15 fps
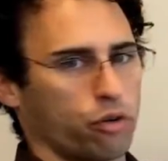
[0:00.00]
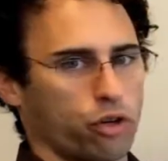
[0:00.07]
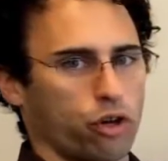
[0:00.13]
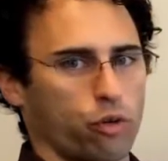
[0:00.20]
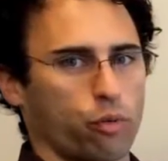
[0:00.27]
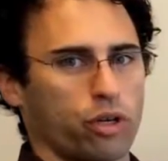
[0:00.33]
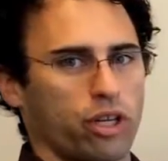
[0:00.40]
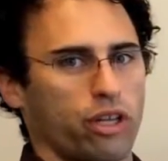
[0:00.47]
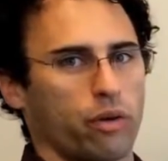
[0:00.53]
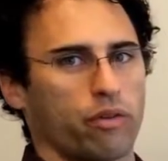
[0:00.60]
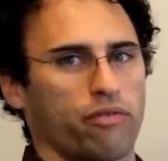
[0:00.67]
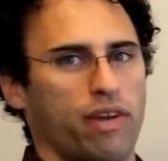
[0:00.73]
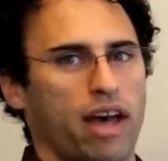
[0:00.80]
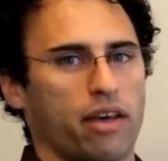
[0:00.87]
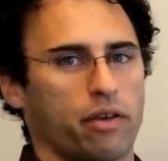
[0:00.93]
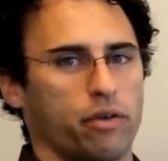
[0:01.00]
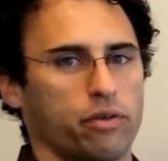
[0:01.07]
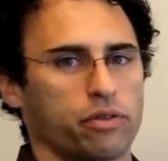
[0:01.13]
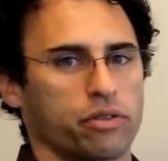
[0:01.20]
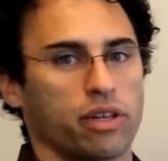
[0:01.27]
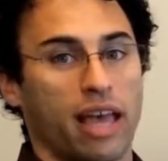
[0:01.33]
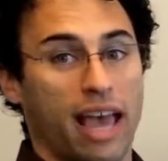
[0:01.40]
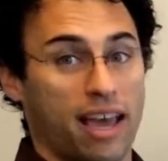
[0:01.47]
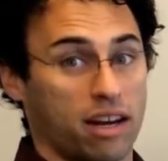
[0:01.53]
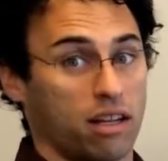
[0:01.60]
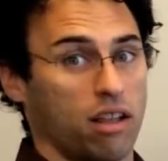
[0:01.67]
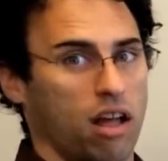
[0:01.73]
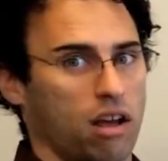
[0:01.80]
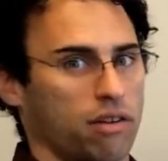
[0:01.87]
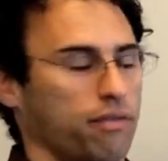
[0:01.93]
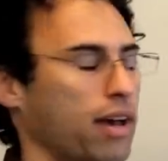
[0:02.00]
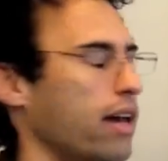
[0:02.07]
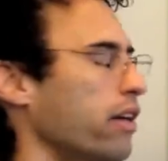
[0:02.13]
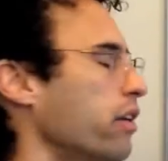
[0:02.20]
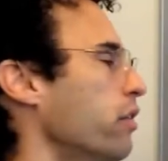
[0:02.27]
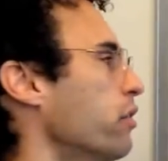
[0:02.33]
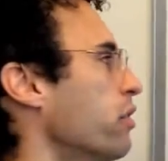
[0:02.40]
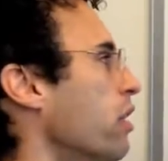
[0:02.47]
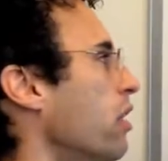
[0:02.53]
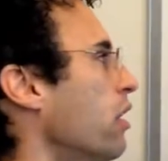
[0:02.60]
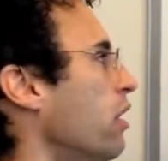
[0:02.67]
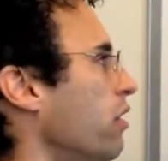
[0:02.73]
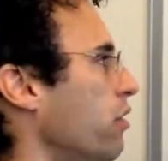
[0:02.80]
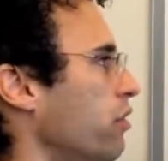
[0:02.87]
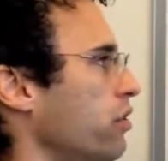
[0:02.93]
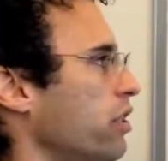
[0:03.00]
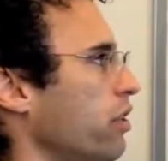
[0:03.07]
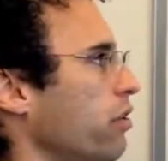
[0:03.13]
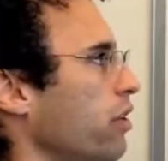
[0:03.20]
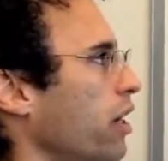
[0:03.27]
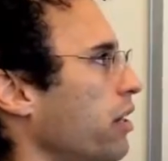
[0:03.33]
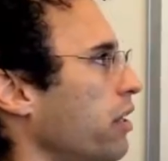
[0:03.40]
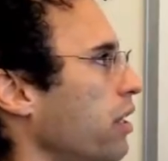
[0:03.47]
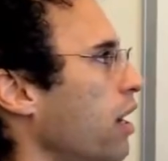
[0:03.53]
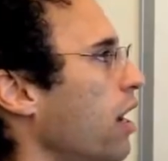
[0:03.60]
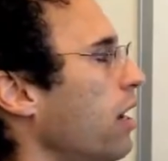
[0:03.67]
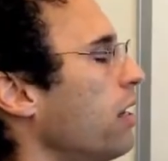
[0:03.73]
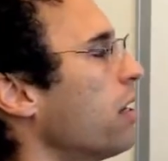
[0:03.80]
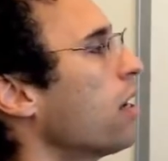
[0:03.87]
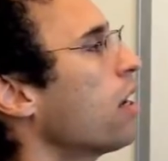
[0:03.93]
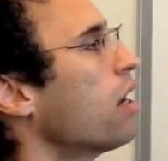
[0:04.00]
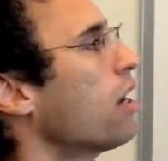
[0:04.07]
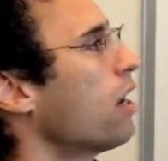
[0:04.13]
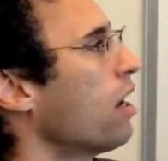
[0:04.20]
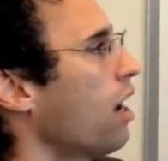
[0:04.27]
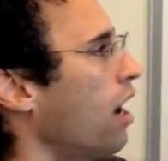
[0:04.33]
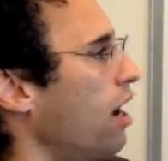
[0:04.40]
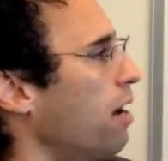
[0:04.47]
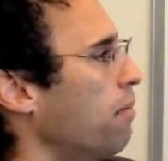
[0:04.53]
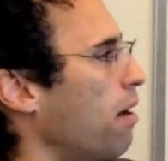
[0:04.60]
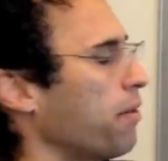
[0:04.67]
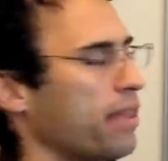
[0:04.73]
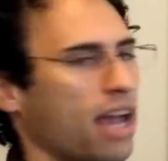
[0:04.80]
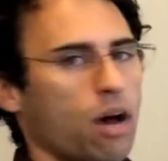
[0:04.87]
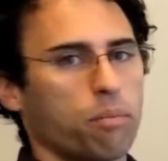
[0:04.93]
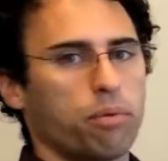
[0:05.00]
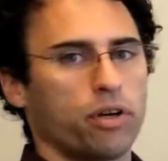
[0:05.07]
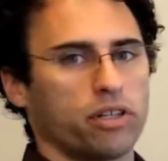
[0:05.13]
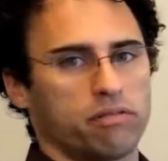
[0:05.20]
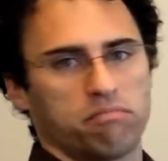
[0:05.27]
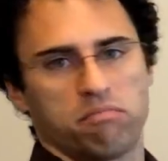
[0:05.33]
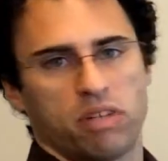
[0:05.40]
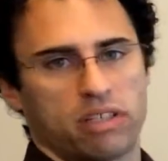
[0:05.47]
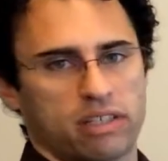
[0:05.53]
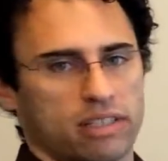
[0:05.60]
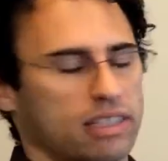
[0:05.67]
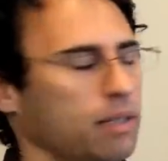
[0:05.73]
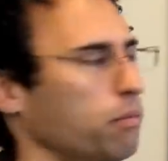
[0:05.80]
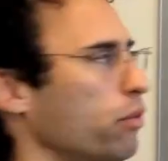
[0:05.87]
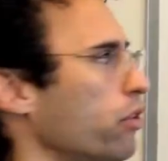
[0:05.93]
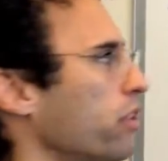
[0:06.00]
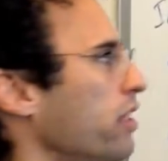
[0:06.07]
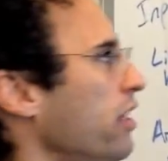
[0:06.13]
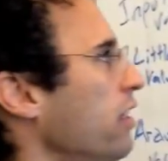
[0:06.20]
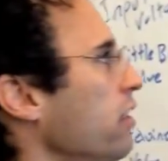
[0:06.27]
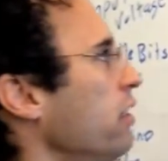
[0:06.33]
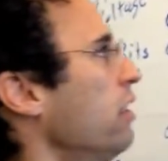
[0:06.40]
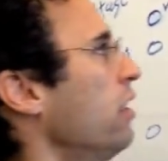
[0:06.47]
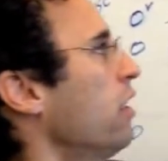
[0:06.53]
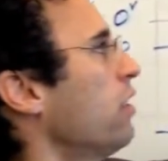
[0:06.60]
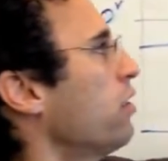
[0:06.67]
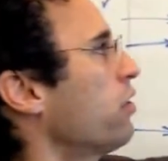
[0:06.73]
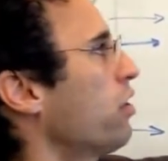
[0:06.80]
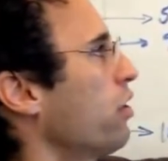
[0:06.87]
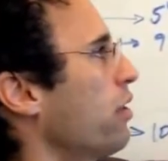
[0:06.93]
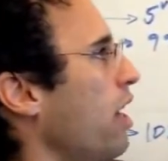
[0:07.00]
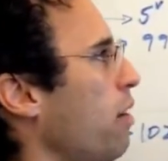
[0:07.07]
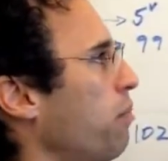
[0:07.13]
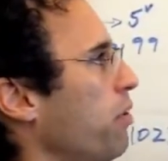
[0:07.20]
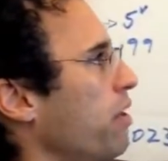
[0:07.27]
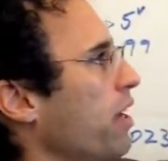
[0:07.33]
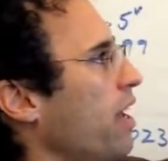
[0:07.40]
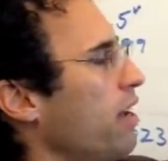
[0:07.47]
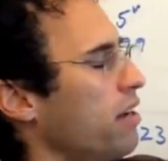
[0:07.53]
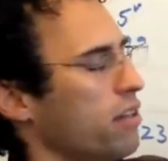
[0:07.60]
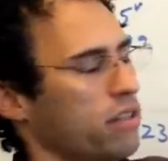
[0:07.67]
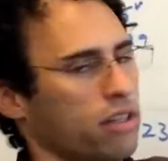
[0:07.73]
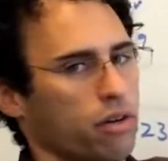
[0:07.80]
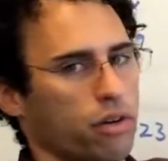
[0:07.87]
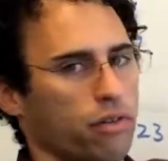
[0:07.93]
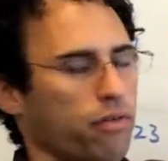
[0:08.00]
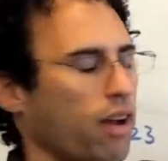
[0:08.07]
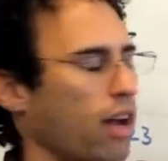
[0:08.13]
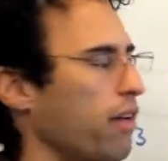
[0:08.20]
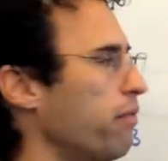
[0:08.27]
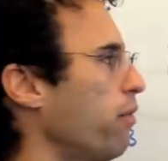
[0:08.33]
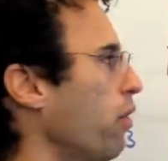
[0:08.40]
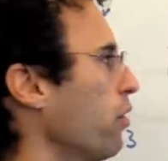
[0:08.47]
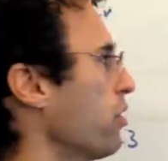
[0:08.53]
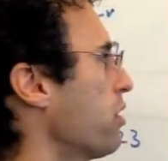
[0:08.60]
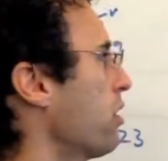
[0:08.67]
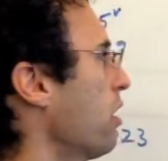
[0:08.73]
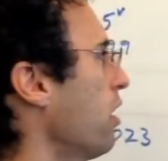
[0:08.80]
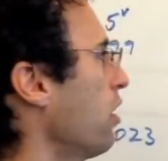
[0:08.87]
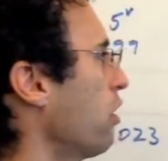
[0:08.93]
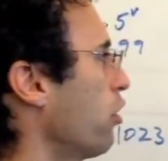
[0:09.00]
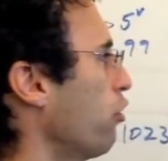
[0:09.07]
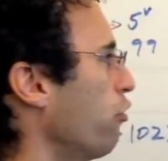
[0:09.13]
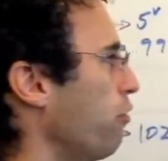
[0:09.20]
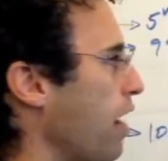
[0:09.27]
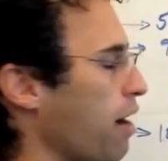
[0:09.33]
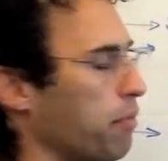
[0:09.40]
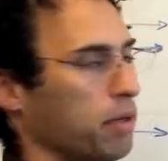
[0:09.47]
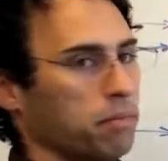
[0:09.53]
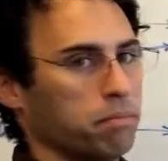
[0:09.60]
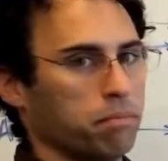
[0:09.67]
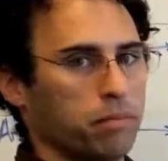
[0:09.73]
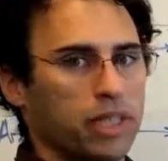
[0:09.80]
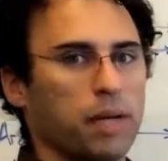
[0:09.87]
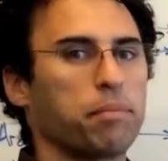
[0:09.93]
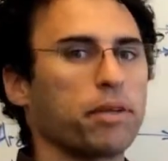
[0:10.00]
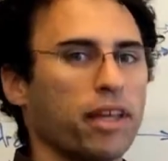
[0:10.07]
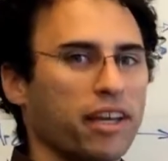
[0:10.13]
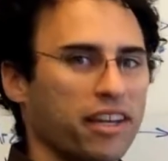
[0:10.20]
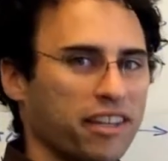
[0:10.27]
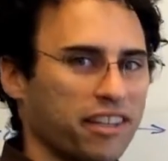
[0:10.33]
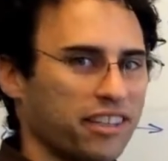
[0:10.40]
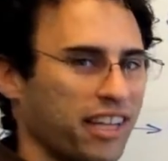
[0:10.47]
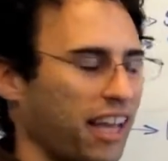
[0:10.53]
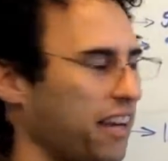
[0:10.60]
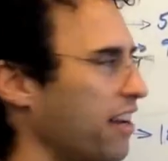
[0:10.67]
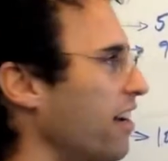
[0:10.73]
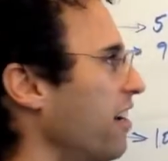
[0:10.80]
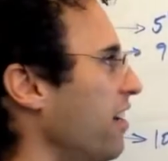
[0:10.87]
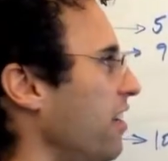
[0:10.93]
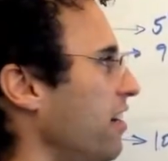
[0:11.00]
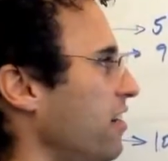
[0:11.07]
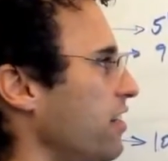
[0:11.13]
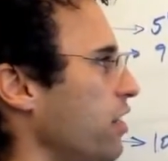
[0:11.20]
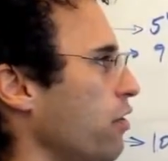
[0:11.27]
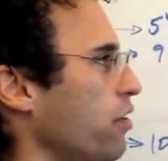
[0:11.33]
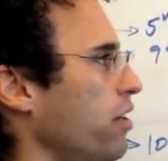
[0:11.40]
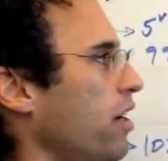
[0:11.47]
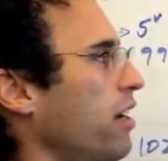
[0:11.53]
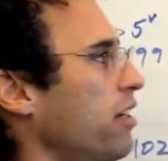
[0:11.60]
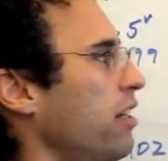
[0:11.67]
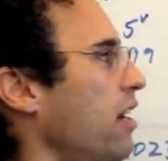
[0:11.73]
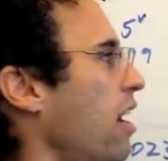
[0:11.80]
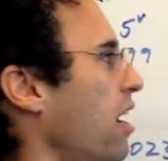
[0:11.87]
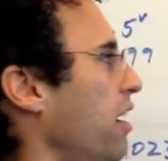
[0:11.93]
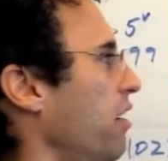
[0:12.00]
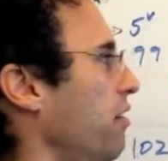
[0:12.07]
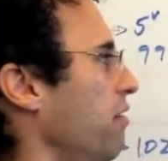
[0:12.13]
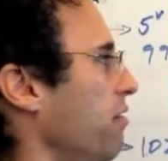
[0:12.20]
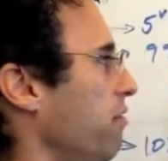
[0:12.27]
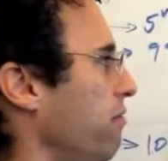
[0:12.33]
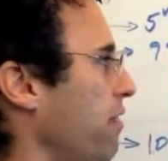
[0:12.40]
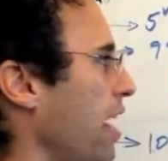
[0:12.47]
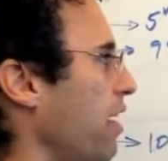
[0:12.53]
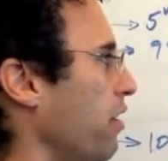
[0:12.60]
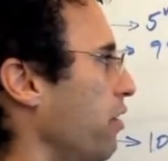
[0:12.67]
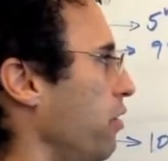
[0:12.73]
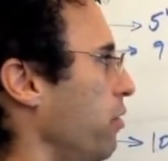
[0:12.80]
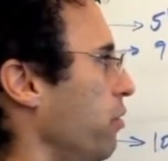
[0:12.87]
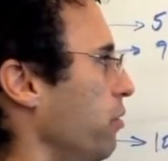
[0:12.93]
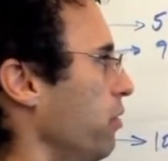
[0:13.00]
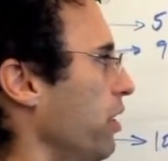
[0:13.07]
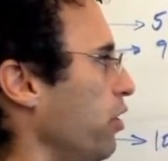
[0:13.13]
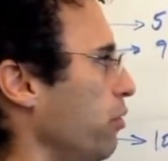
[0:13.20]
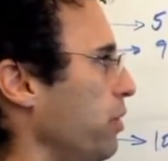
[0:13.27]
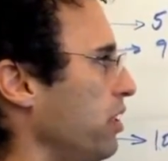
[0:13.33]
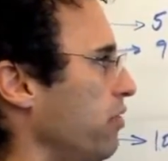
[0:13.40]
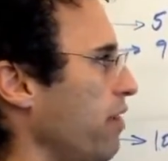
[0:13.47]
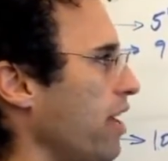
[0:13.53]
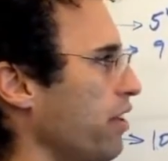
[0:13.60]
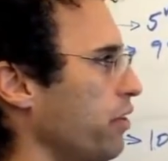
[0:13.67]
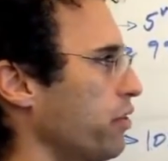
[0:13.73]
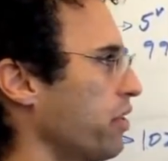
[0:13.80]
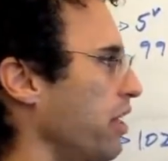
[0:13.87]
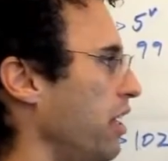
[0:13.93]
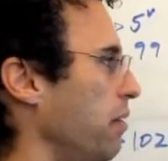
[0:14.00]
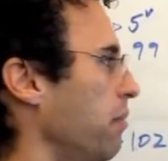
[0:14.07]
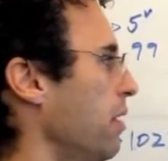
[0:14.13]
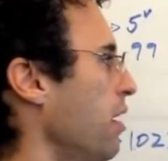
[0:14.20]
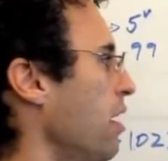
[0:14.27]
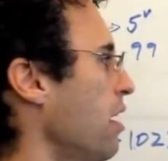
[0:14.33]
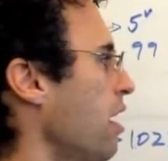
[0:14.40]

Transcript: You're dealing with values, analog values, that are 0 to 99. On the output, it's a similar deal. So the output again is 0 to 5 volts. You've now been manipulating the data in a 0 to 99 LittleBits value scheme.